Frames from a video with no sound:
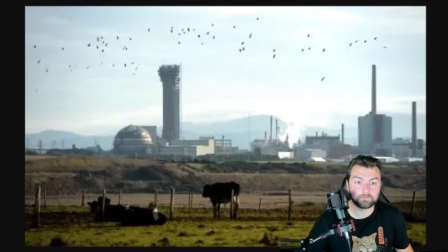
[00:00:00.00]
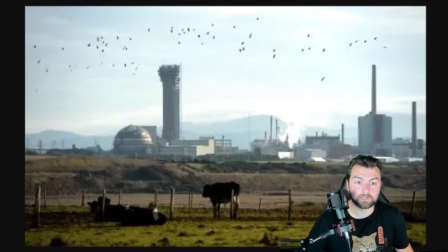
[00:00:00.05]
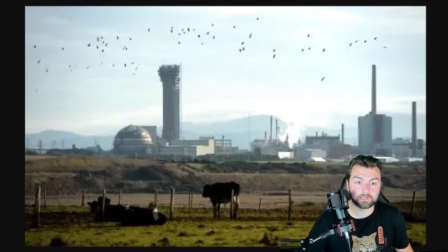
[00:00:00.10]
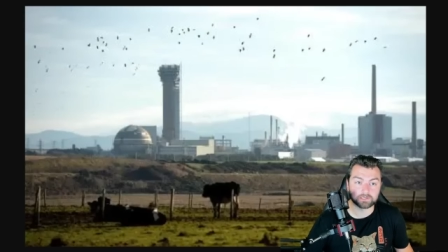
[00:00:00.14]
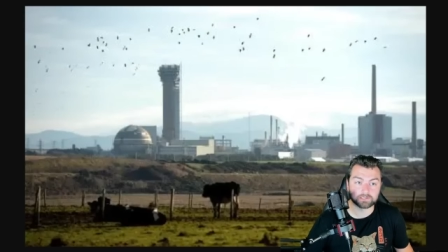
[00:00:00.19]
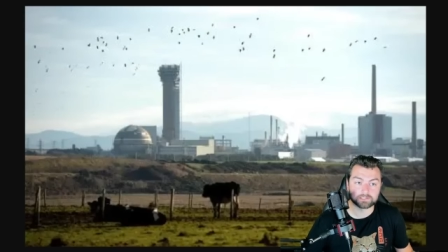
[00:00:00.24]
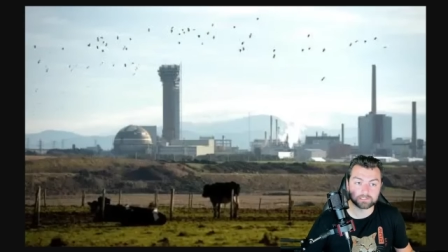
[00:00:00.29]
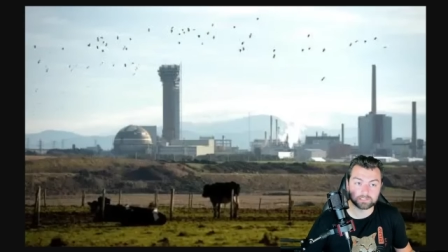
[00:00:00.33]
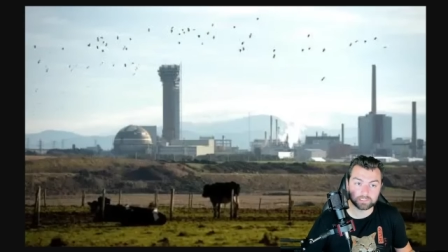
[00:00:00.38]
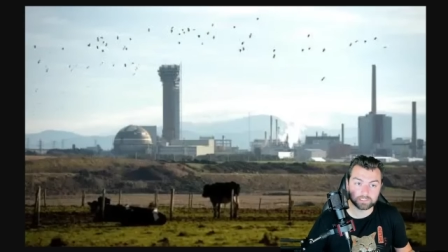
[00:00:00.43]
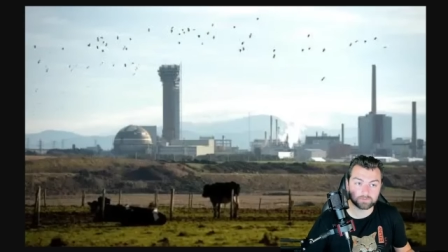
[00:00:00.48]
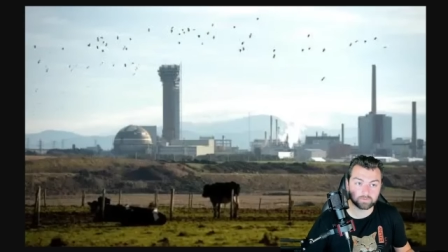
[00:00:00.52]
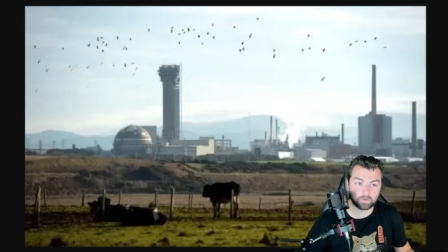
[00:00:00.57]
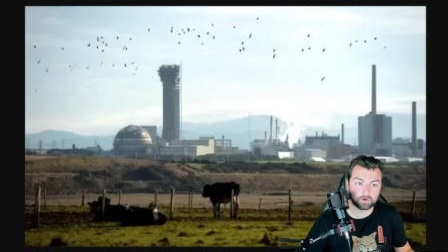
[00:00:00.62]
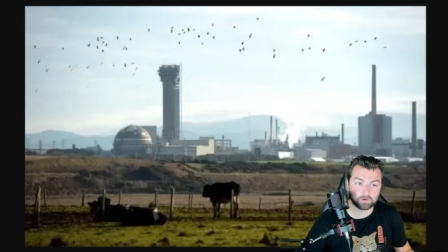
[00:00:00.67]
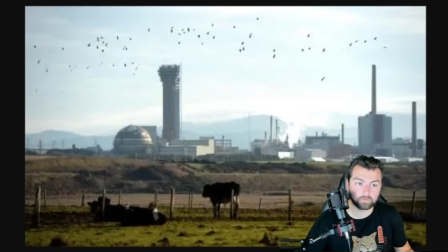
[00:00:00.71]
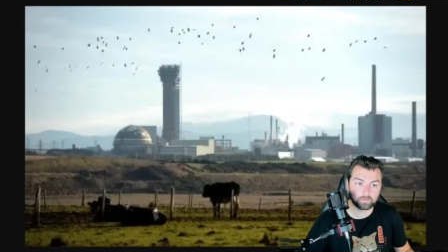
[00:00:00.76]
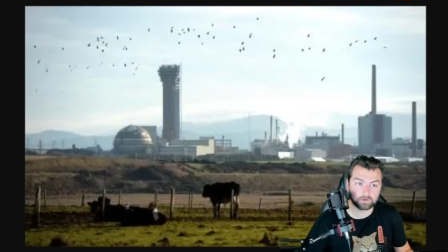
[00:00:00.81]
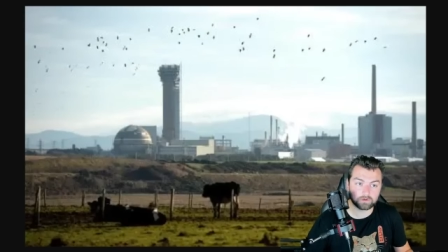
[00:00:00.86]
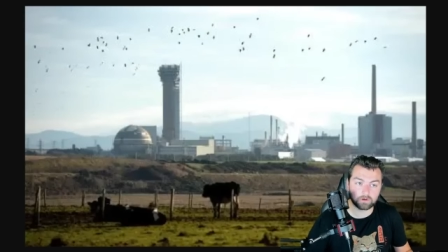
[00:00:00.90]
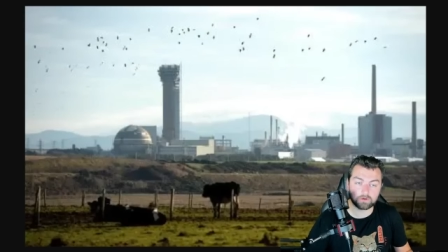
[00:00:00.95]
because this
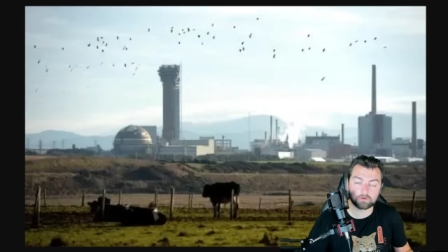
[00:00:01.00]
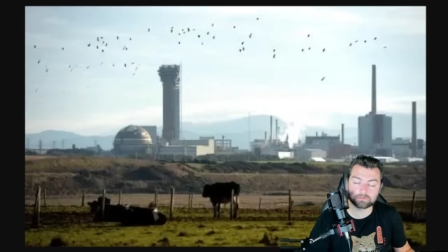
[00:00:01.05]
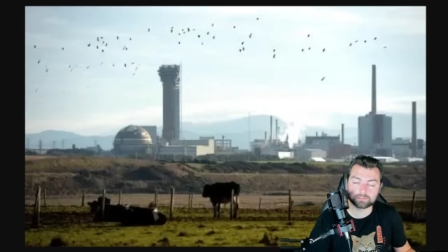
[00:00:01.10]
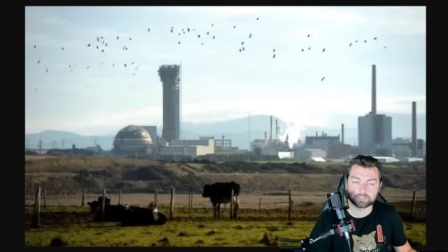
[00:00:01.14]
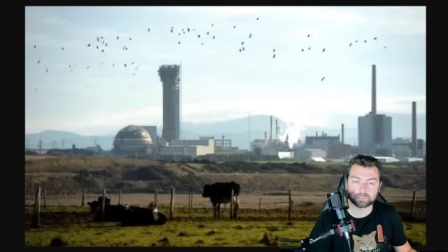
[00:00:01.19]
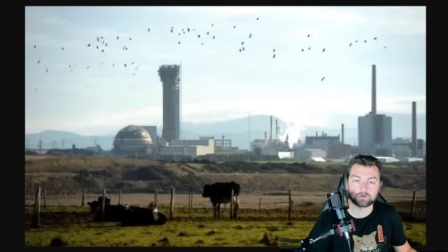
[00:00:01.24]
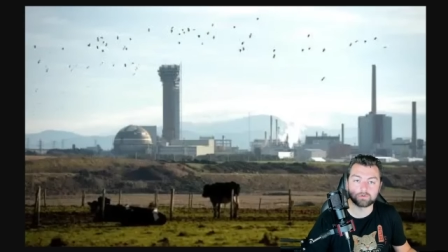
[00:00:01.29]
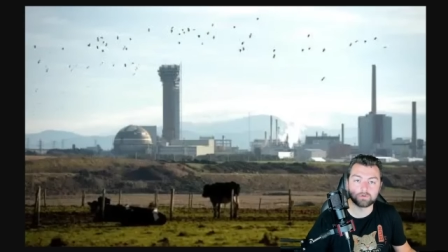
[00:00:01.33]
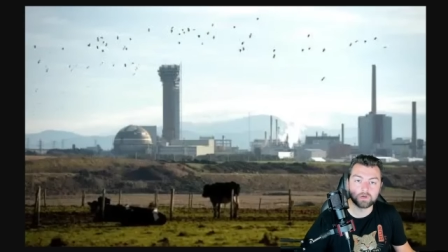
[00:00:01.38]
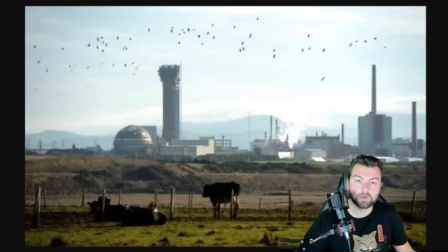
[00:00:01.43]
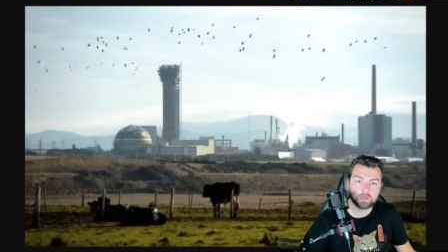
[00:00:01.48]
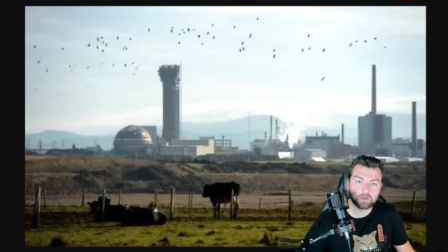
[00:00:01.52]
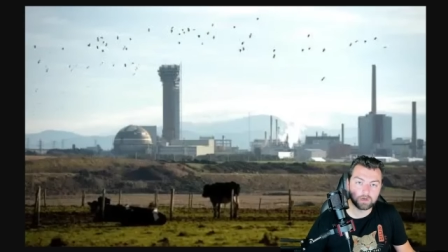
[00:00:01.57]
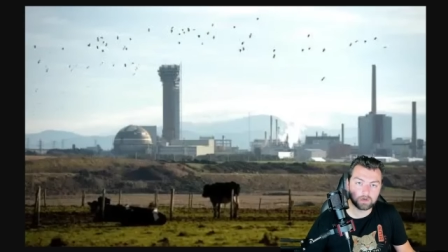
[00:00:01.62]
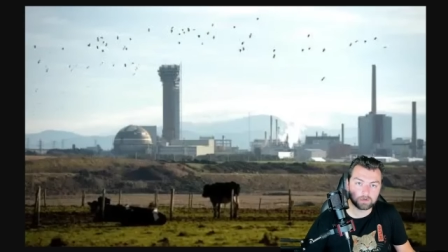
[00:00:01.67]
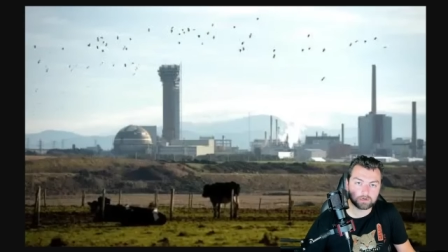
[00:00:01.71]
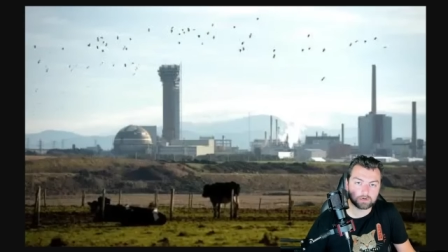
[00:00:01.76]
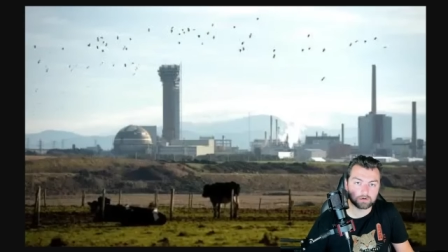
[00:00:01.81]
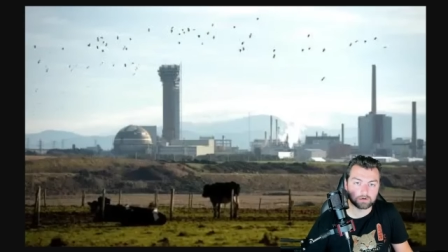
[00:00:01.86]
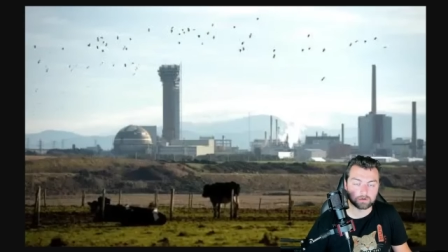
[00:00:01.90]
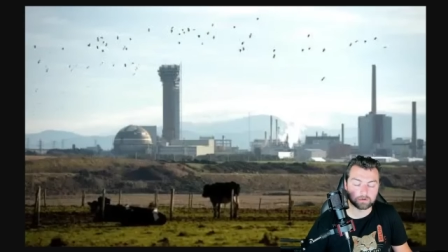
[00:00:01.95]
one would also
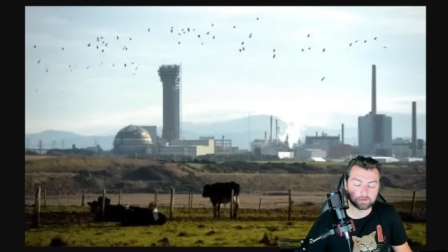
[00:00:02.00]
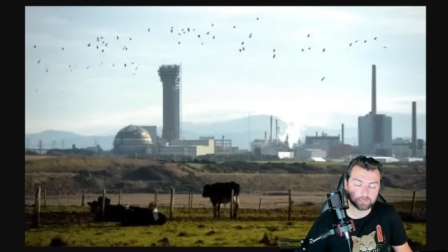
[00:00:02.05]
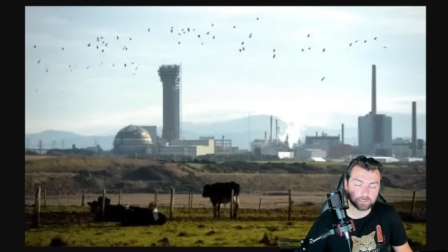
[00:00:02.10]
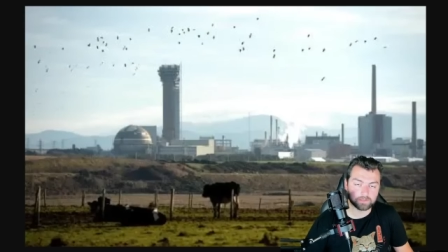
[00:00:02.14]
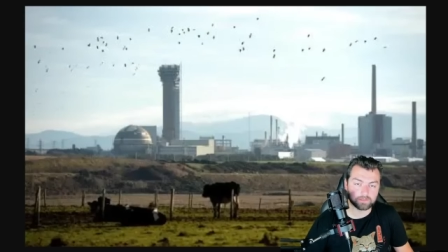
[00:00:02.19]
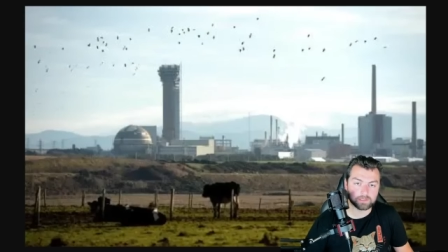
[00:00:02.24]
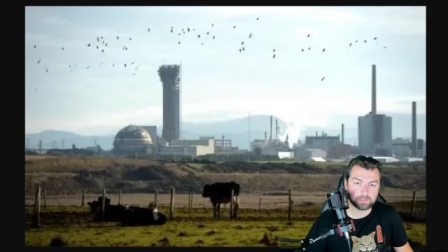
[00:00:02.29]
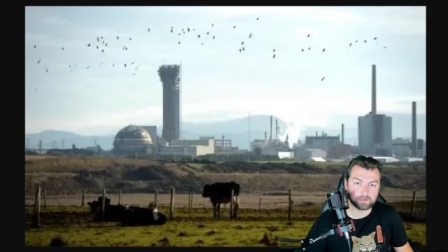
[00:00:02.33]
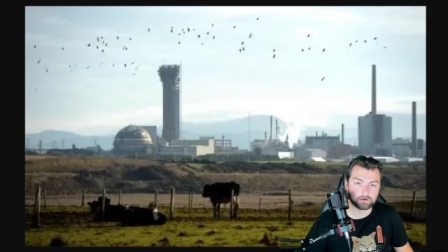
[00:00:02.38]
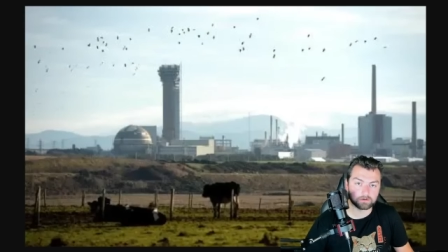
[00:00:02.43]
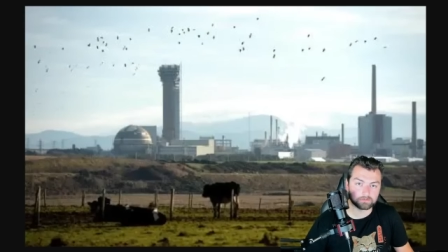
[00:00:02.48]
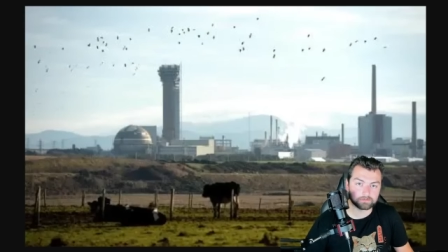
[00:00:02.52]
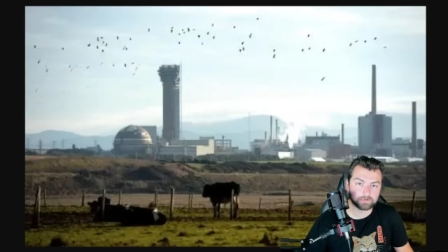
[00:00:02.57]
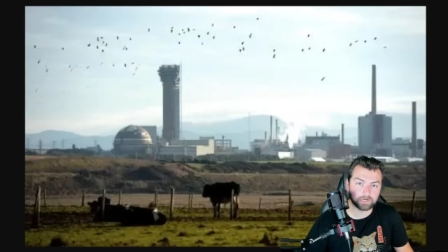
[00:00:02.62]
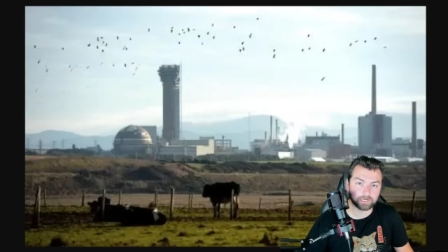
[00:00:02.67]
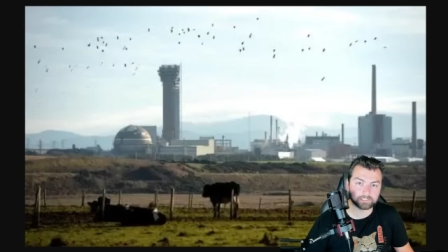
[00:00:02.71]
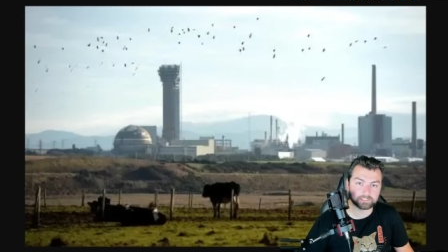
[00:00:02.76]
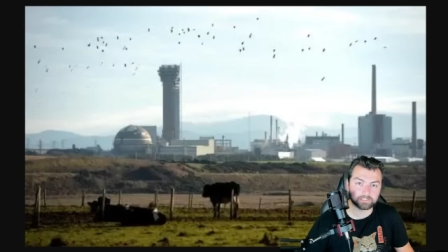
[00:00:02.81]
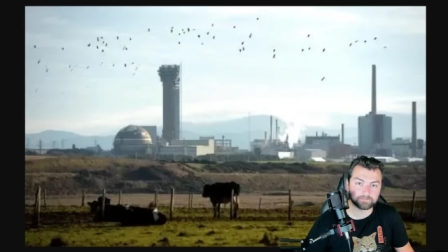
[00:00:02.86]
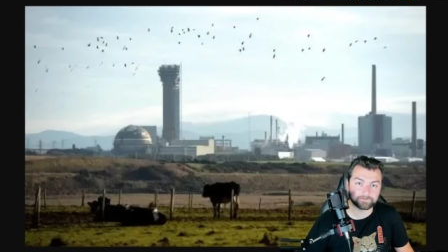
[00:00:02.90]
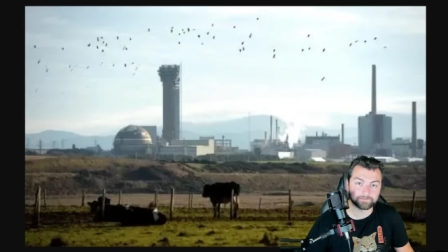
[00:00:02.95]
occur in the year
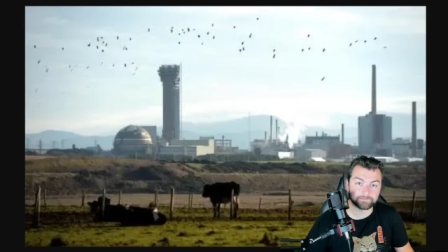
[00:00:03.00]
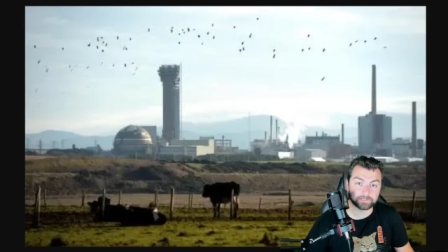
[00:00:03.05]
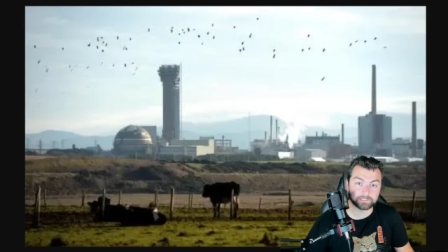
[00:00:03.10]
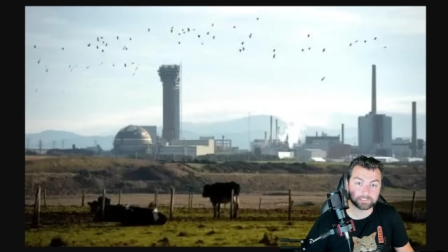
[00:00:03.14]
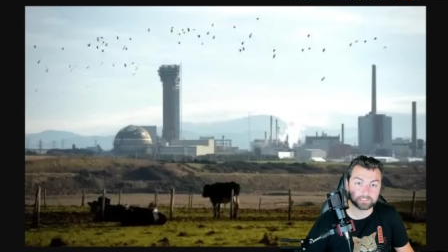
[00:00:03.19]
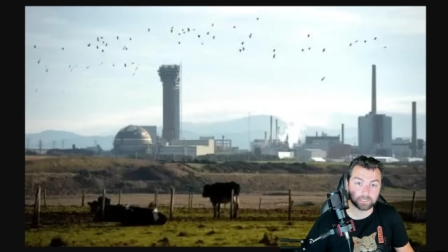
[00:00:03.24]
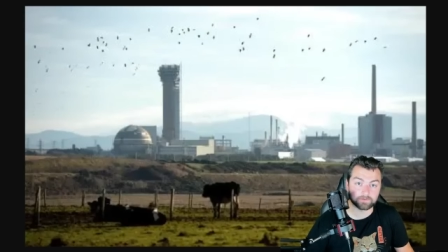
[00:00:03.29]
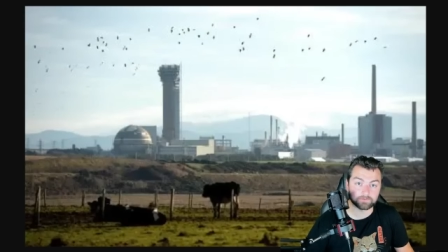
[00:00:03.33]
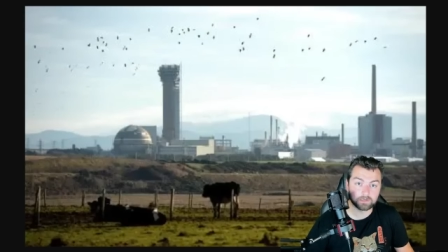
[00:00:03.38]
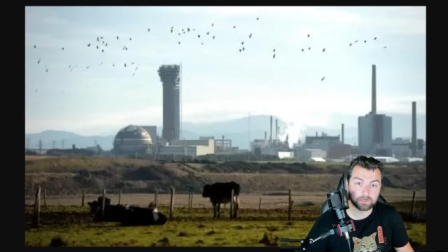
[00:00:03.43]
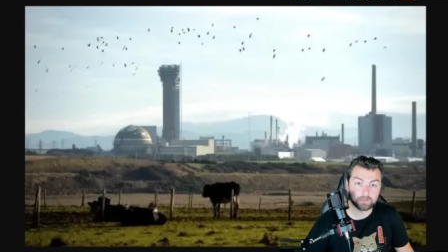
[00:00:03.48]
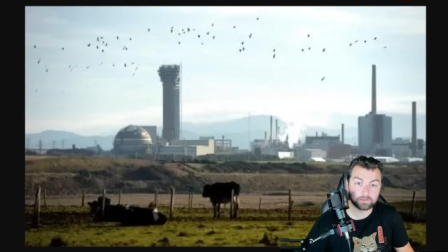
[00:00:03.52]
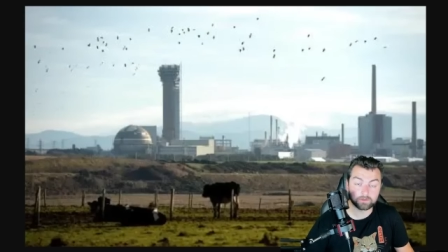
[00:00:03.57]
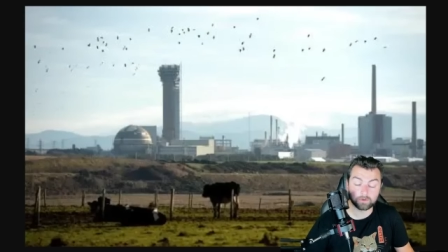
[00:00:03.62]
1957.